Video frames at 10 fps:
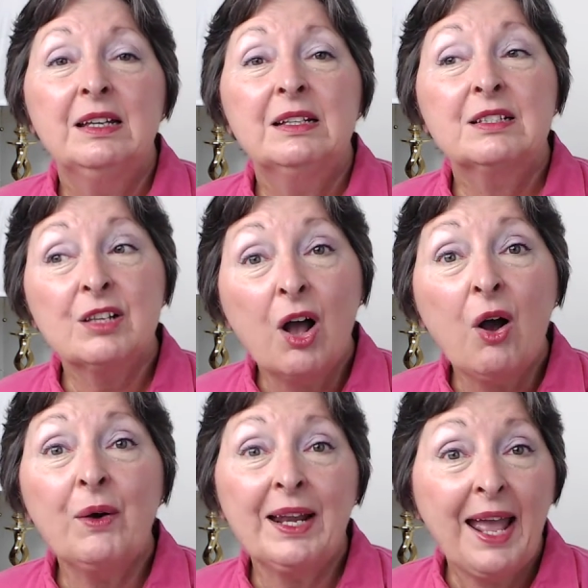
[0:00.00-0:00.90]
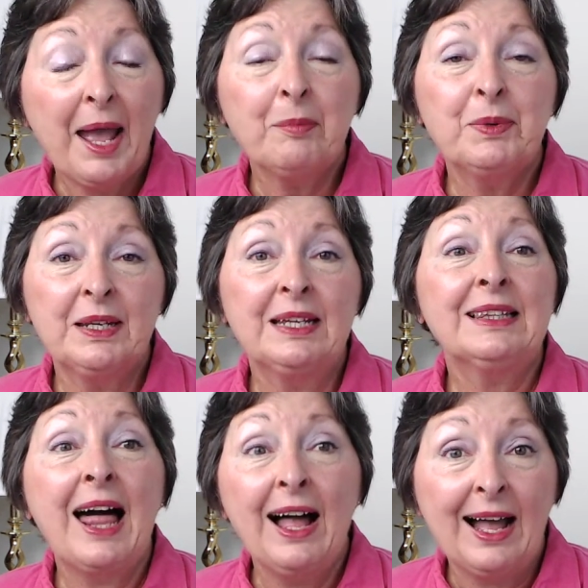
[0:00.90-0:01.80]
saw it happening
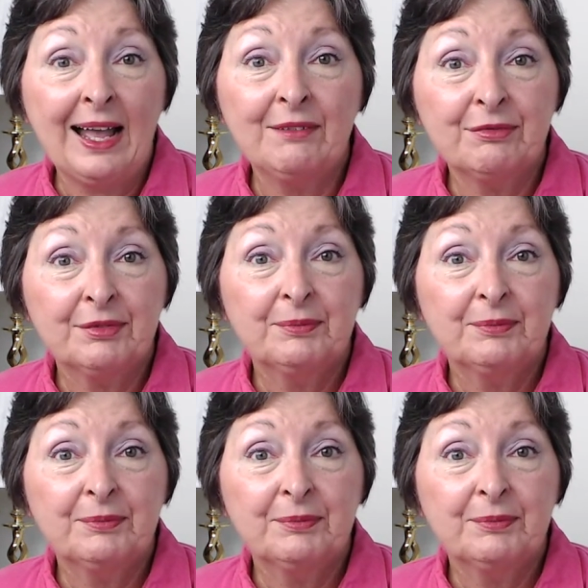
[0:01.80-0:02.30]
live.